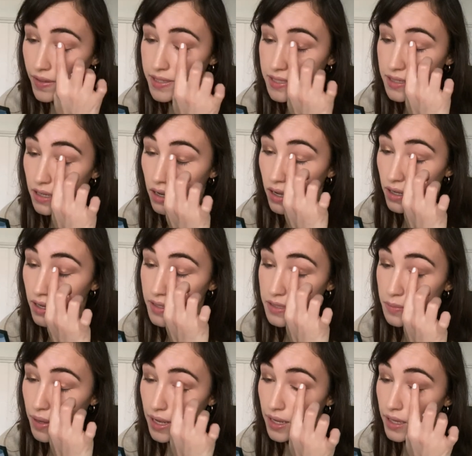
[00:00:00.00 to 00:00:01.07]
this is a
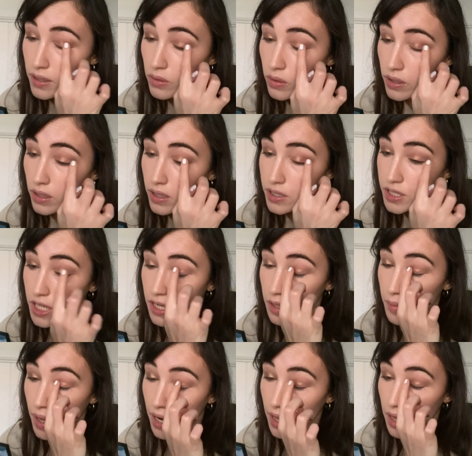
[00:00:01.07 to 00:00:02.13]
highlighter palette, not an
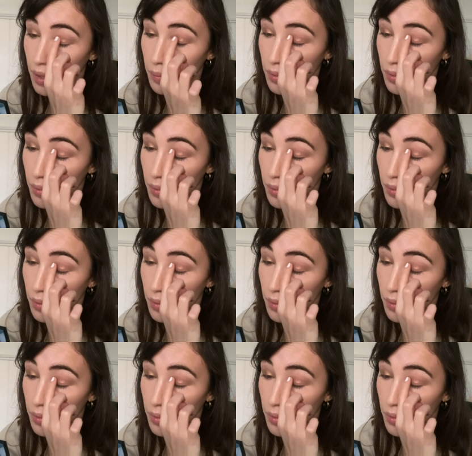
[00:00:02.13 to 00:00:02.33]
eyeshadow palette,